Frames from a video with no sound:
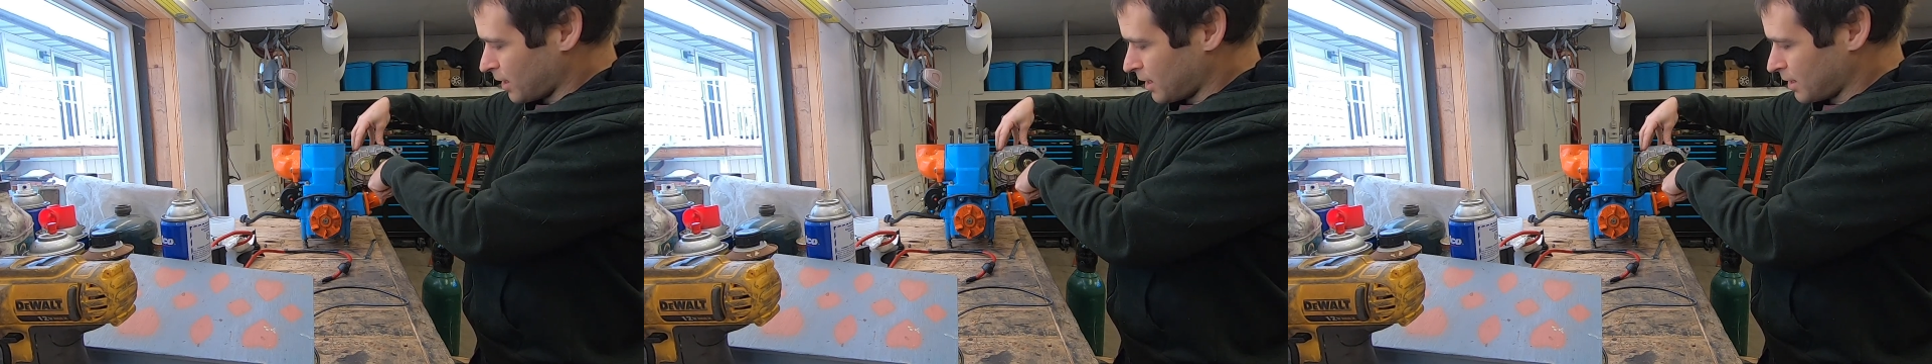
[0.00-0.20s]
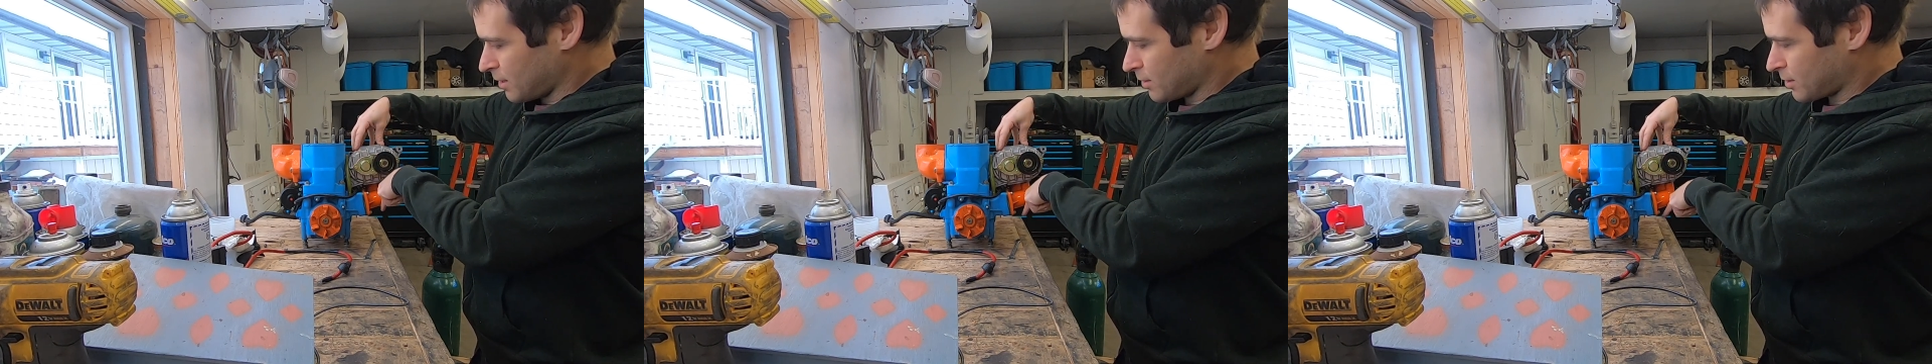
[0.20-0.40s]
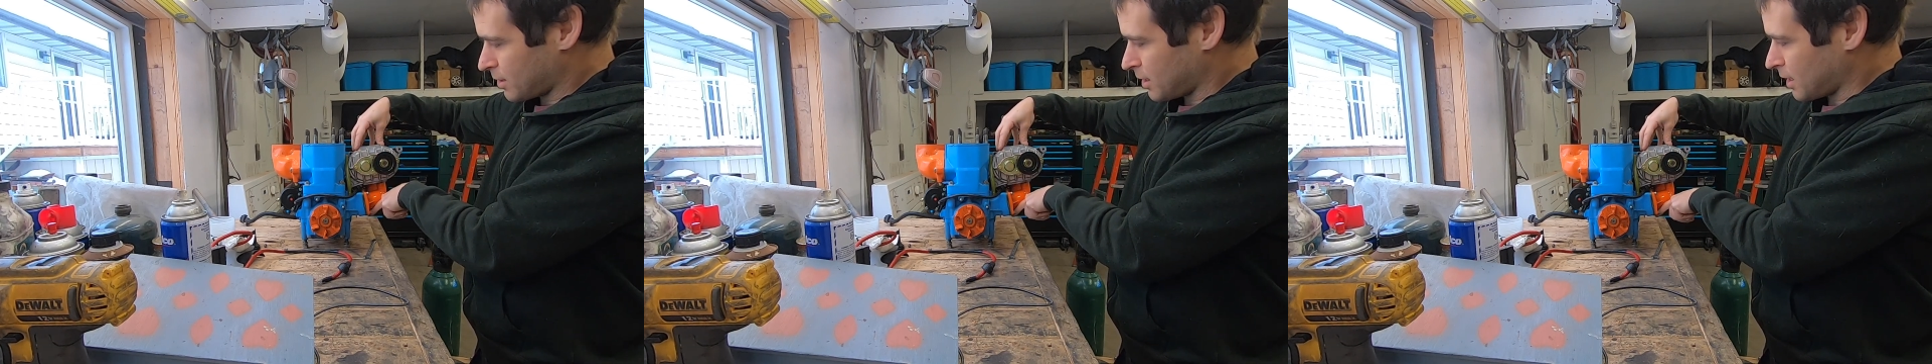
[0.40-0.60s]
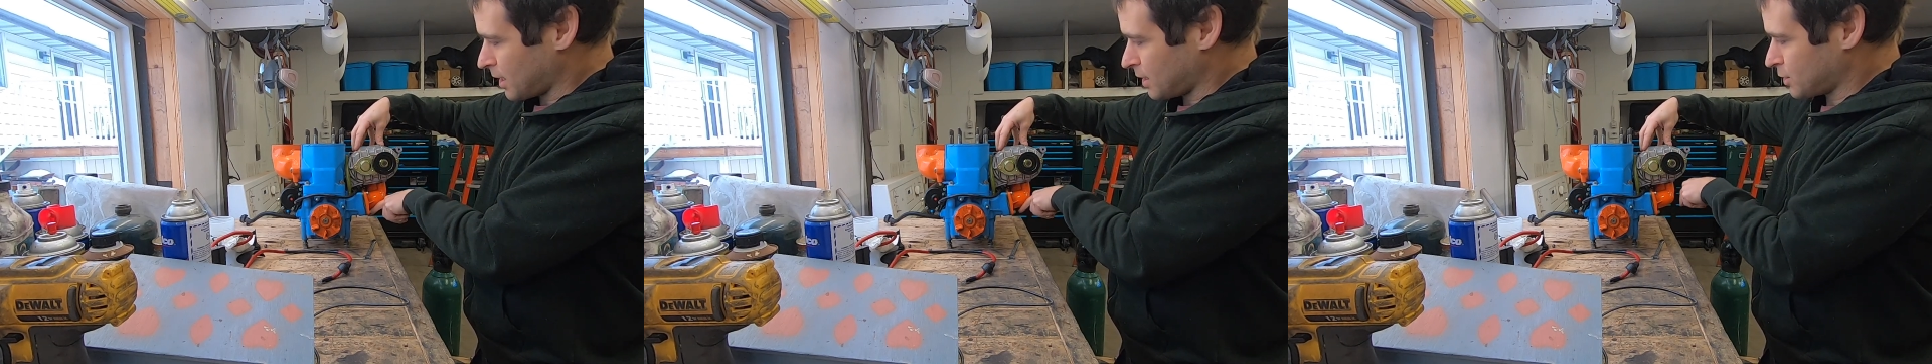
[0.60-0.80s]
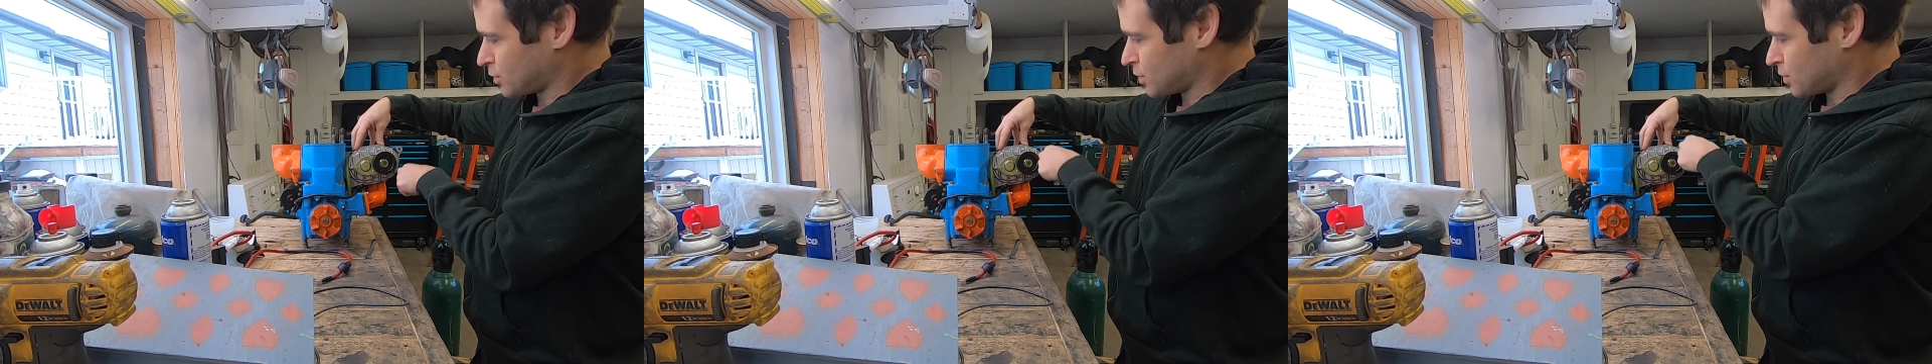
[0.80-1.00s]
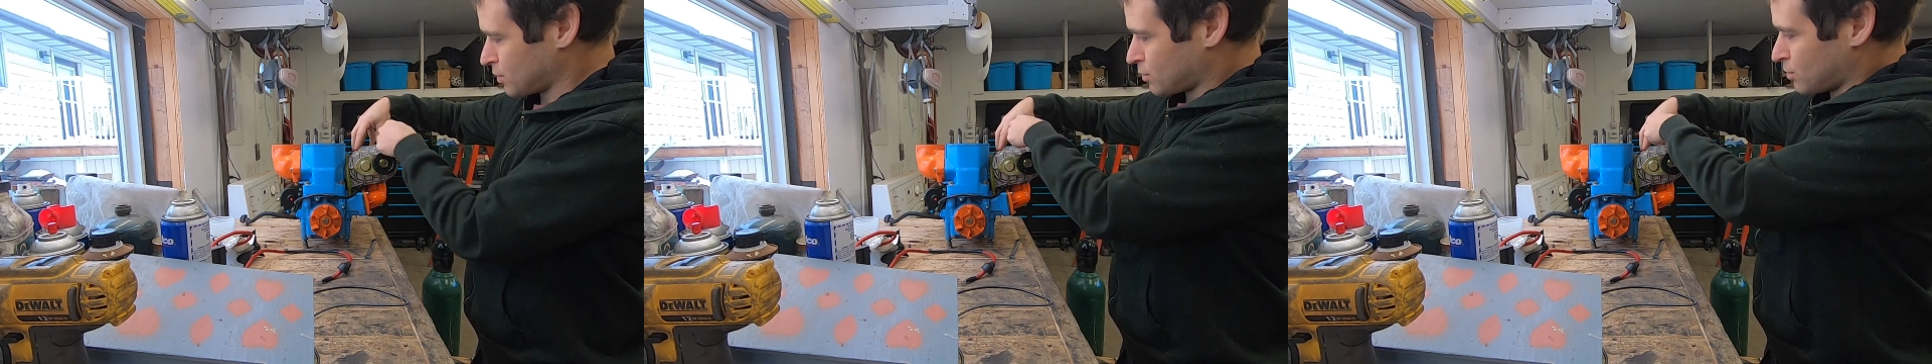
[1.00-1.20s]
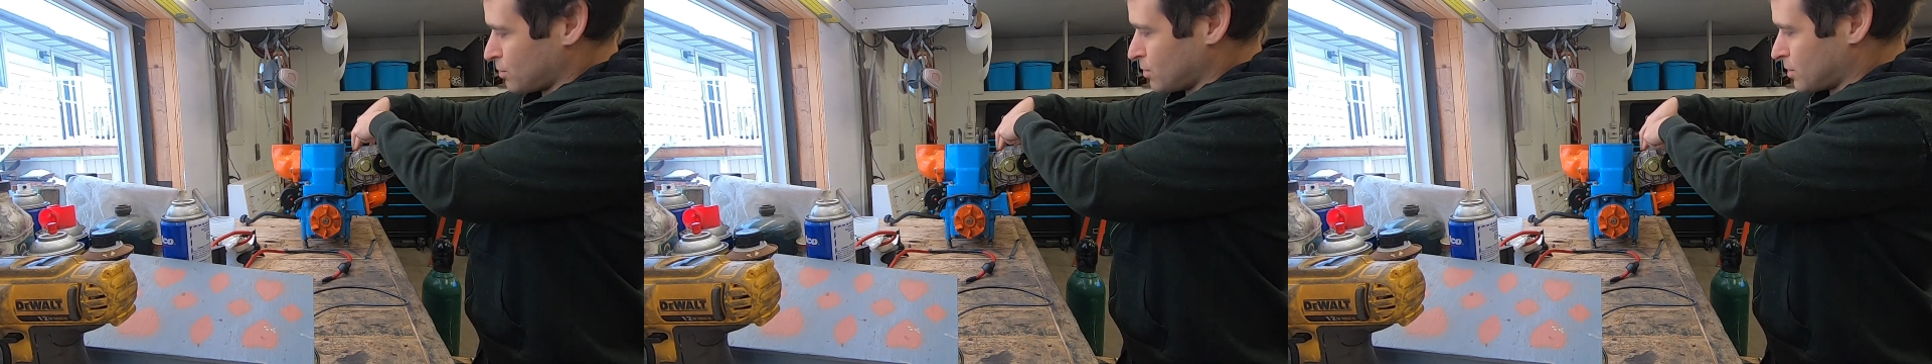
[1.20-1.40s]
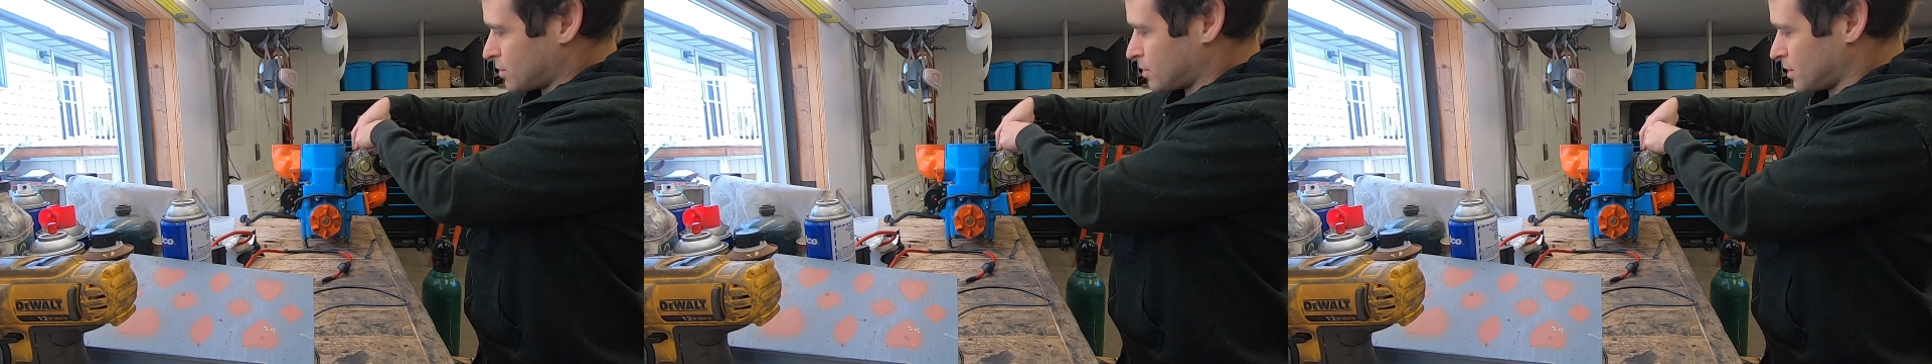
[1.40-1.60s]
into the engine
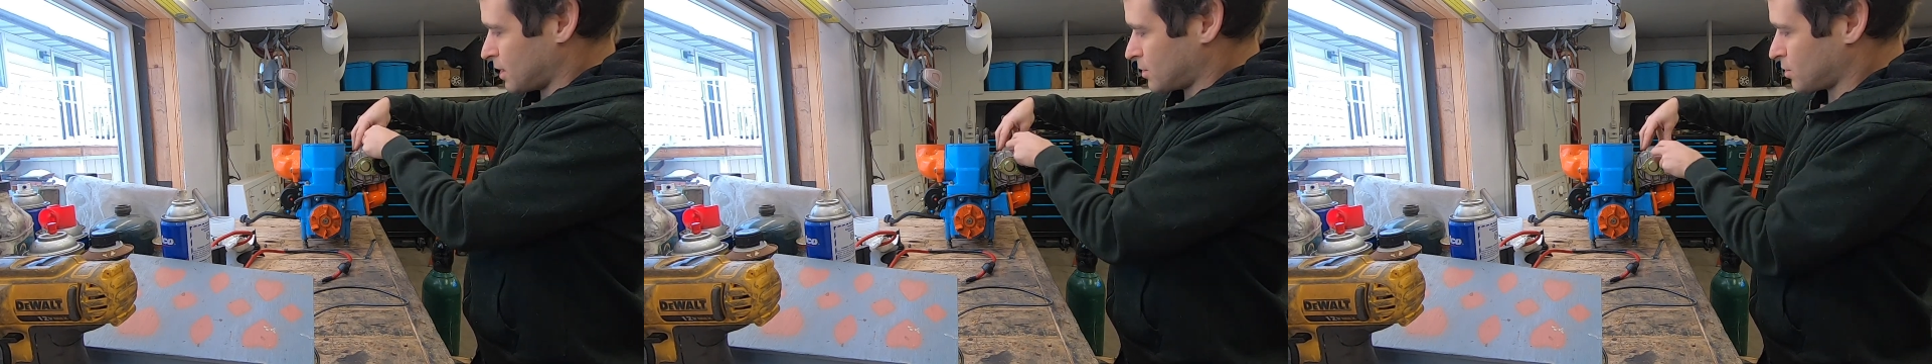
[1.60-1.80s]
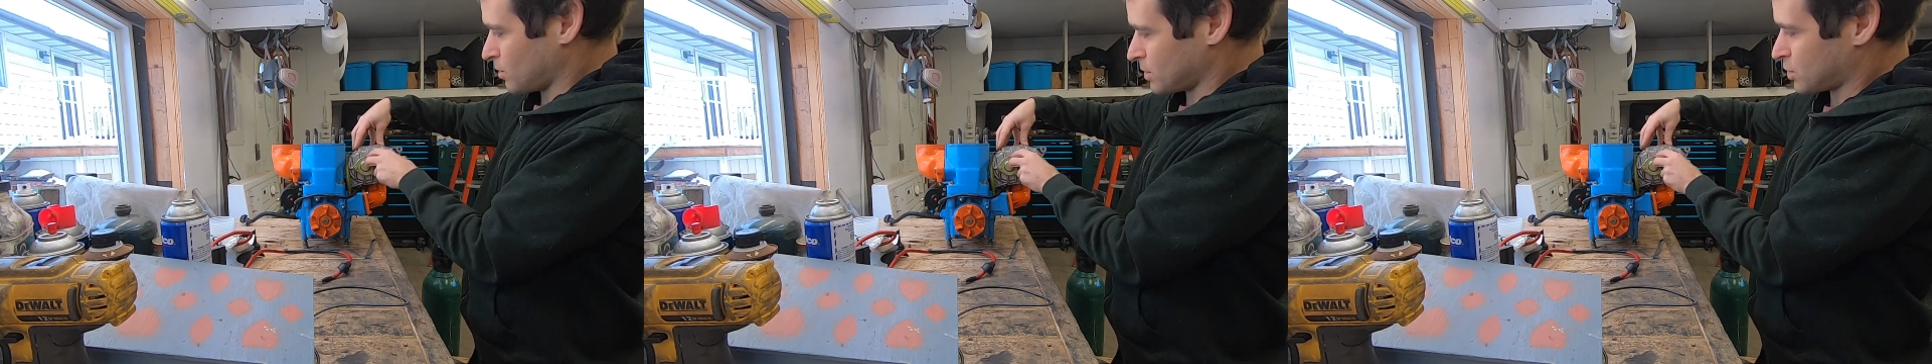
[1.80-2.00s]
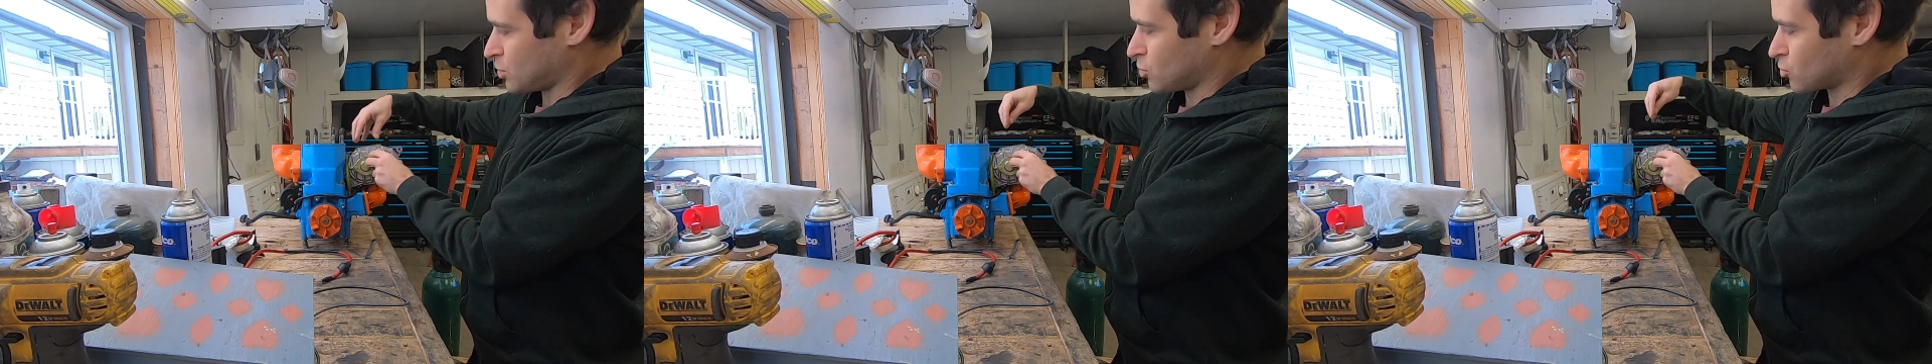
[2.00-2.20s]
through, so it's